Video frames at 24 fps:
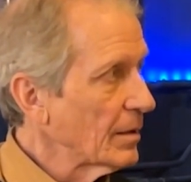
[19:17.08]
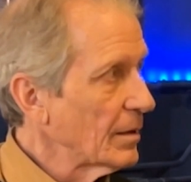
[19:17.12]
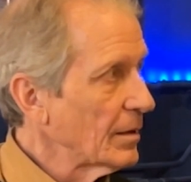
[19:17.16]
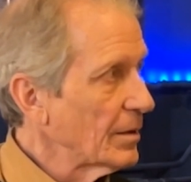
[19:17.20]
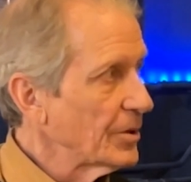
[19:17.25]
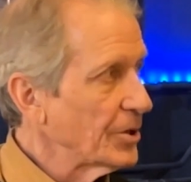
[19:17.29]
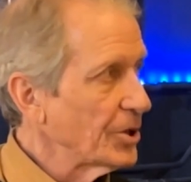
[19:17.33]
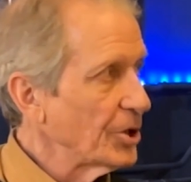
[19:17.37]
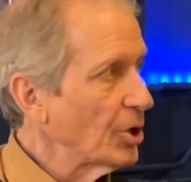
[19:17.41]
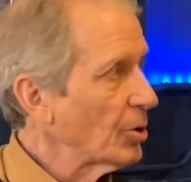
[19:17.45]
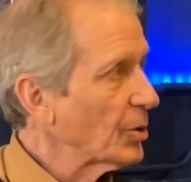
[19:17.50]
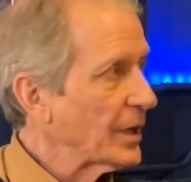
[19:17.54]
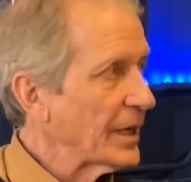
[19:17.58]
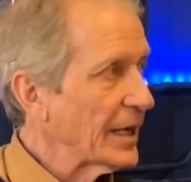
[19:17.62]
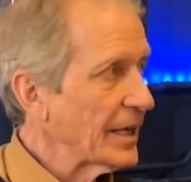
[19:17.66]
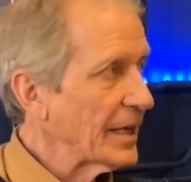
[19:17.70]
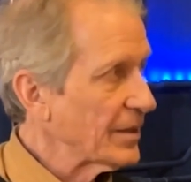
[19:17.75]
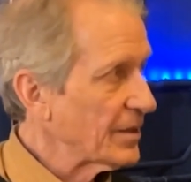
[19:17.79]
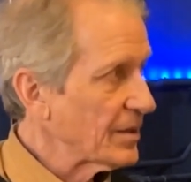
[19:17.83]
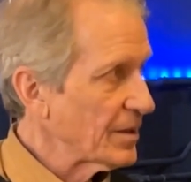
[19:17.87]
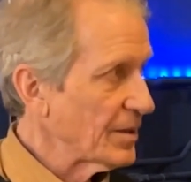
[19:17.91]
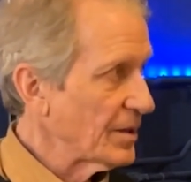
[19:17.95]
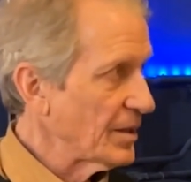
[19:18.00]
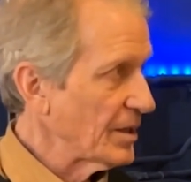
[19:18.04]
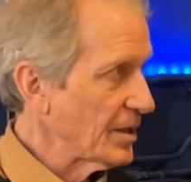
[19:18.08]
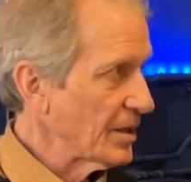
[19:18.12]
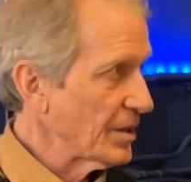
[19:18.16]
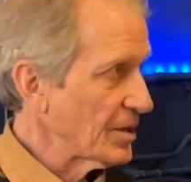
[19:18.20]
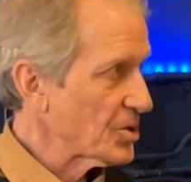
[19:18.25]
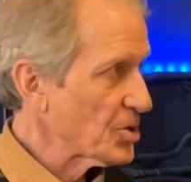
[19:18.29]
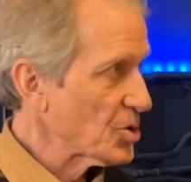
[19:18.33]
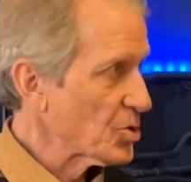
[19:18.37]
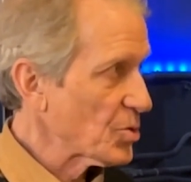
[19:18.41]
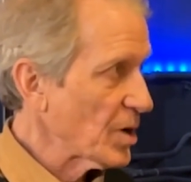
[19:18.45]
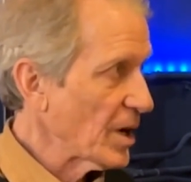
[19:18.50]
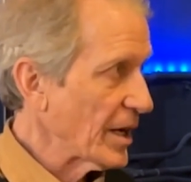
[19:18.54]
you don't get the
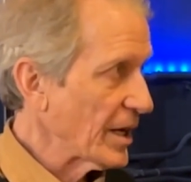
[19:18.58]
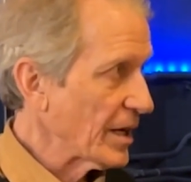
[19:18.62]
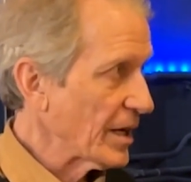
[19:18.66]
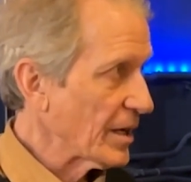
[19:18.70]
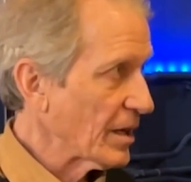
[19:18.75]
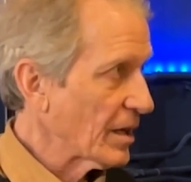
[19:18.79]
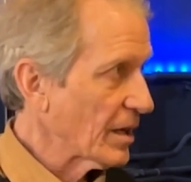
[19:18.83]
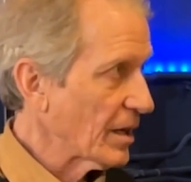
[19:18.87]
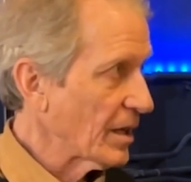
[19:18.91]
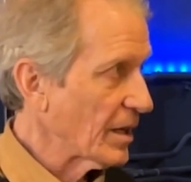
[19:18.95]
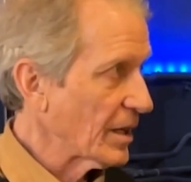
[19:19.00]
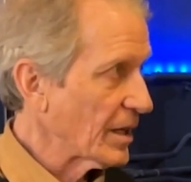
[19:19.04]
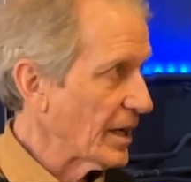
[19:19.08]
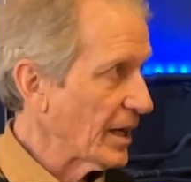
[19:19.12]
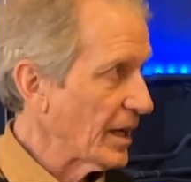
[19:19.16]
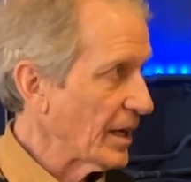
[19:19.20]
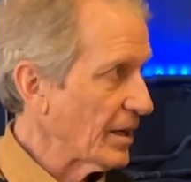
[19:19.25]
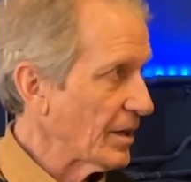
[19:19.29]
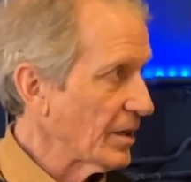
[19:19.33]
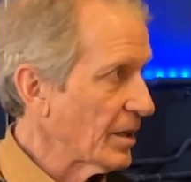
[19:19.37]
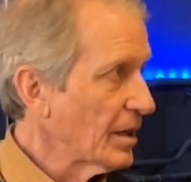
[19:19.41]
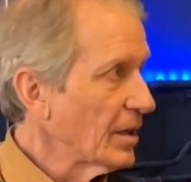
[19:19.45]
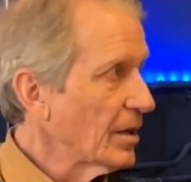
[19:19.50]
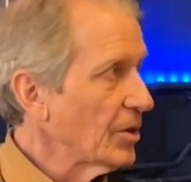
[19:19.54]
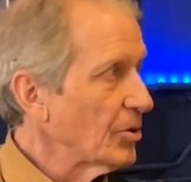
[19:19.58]
strike again.